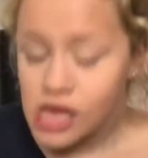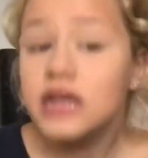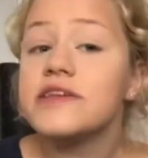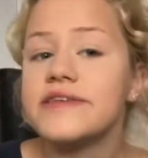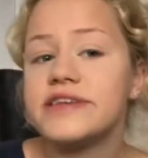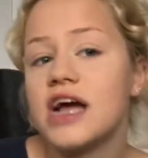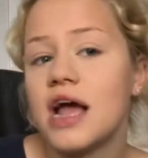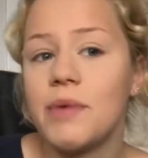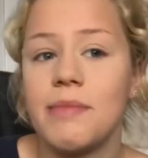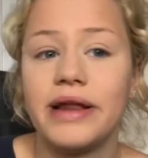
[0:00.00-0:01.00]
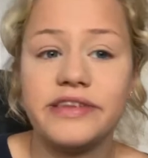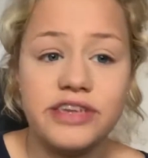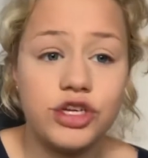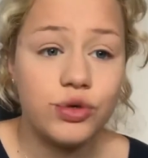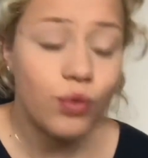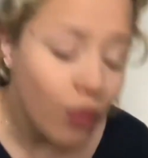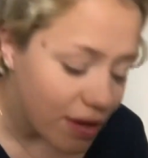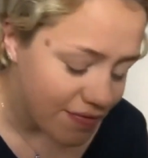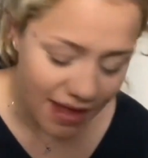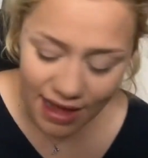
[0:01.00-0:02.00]
So the time we managed to do all
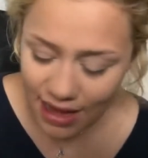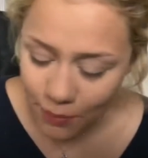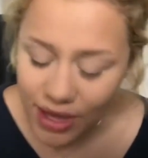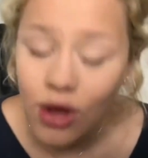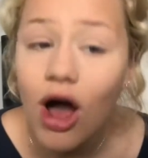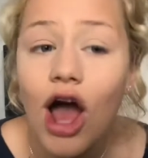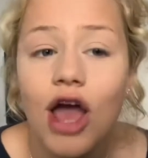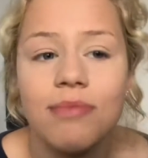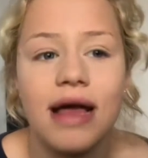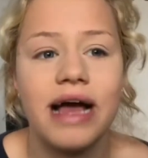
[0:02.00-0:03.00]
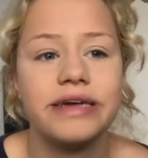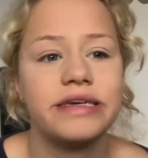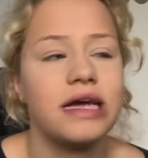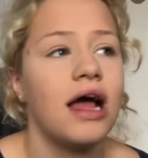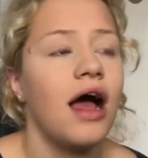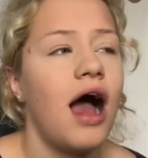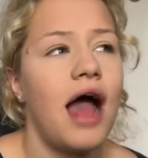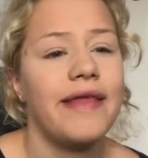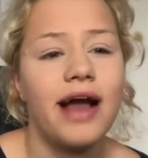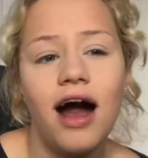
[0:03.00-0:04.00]
of that, we got home at,
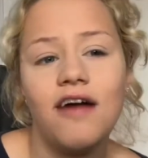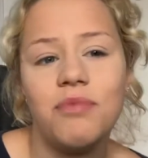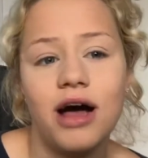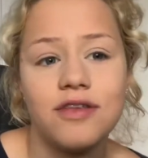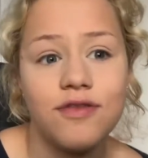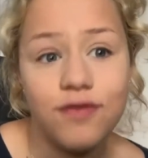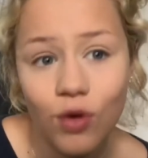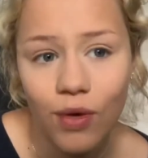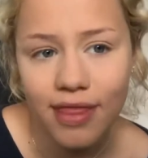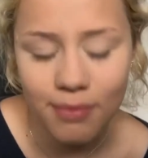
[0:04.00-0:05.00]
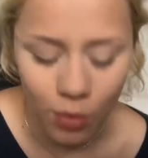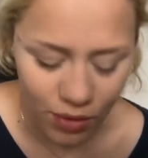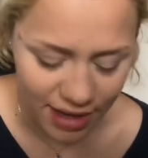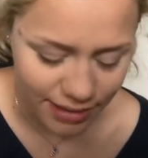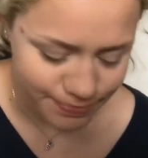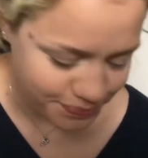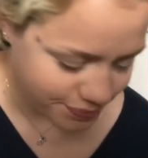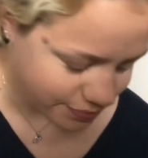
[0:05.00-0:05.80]
I think, 4:30 in the morning,